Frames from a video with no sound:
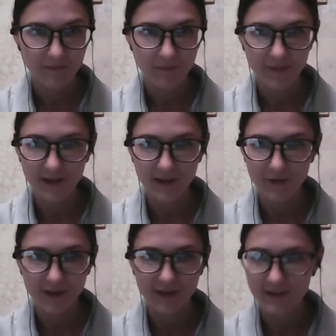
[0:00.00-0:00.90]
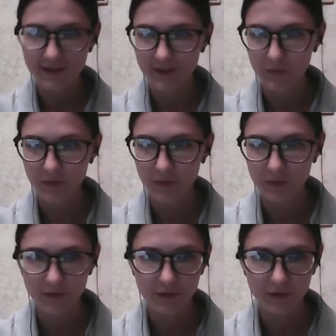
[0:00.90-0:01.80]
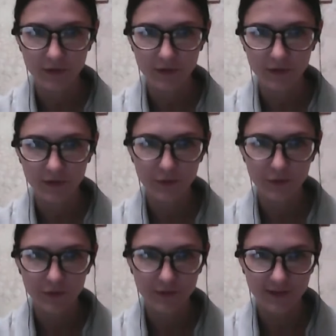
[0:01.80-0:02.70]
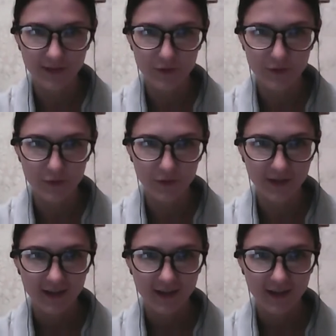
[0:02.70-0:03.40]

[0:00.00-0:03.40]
there are some people who enjoy